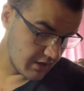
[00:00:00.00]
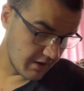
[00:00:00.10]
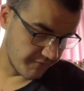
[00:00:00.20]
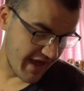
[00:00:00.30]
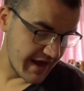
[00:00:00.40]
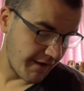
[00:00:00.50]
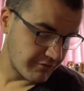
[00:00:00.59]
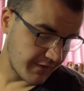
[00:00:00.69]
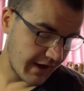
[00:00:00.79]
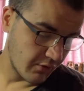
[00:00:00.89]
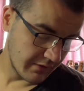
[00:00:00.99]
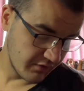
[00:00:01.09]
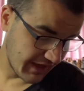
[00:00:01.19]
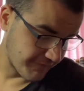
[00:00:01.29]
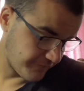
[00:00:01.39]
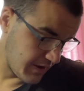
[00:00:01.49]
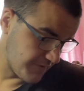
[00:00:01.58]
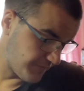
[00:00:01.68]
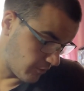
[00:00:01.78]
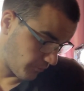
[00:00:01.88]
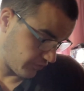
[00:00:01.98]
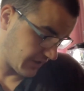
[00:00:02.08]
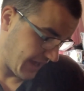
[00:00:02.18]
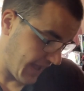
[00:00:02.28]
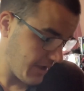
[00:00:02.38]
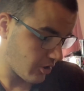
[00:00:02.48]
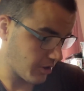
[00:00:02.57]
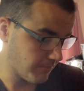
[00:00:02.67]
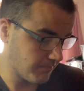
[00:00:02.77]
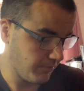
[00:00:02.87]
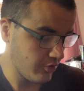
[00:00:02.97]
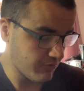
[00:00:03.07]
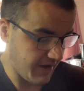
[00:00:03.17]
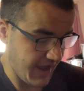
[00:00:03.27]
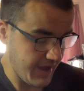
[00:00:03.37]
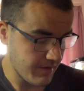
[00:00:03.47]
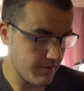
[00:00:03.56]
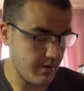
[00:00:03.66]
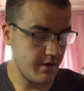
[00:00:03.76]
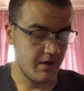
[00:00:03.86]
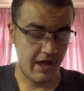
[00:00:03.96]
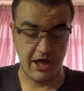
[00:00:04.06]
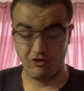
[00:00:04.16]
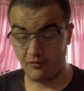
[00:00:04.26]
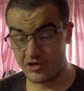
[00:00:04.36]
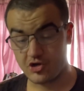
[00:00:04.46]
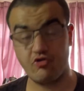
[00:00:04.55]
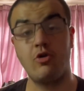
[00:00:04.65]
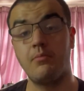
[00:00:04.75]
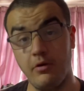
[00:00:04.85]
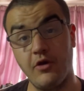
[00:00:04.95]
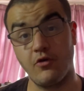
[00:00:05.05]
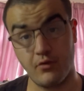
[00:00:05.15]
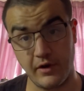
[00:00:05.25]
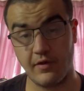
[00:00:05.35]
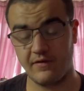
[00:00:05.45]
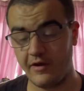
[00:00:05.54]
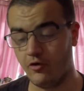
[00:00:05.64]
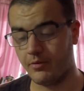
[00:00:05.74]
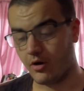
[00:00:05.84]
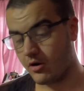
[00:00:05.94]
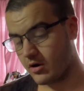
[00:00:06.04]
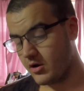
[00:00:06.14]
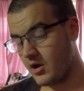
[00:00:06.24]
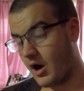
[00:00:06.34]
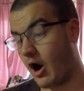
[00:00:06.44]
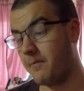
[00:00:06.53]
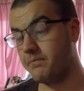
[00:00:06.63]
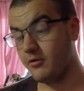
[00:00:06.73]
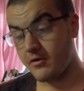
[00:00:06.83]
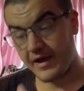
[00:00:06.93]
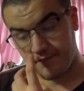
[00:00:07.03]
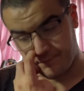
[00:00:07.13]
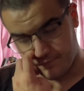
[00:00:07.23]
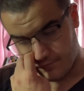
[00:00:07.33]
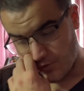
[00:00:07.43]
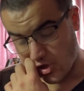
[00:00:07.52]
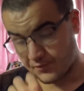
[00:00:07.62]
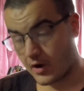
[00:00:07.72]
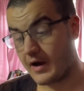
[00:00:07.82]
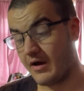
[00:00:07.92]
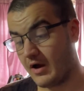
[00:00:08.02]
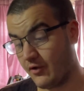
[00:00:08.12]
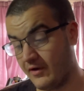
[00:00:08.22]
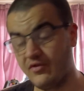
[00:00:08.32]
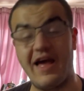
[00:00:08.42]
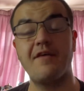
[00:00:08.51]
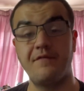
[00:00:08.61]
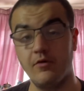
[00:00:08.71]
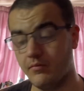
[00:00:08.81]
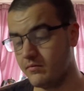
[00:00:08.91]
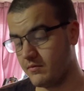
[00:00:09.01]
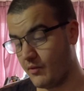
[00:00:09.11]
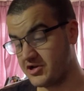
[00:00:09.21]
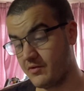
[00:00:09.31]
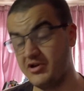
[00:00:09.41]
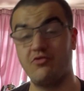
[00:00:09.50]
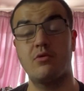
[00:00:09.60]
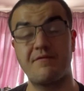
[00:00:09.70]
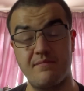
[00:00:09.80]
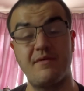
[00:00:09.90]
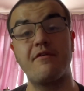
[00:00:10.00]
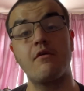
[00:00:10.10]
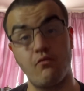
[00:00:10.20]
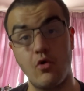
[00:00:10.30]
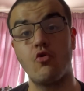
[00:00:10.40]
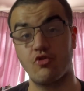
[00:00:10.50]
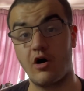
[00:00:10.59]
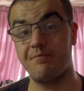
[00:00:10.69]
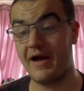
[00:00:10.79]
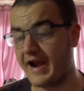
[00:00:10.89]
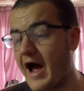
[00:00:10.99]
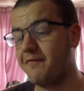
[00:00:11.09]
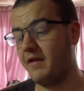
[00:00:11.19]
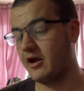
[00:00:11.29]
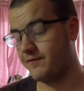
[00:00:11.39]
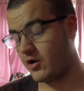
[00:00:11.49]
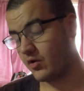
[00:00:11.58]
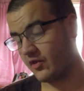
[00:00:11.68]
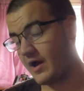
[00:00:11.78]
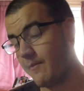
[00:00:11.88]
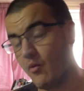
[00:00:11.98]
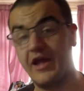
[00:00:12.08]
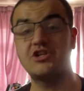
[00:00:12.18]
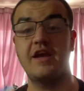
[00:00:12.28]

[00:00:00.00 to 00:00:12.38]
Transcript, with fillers: Then after that, I was able to get three films today on Blu-ray. Uh, two which are just normal Blu-rays, or one is a steelbook. On Blu-ray, first of all, I, I, was able to get a film which which is one of my favourite roles of Ben Affleck of all time, which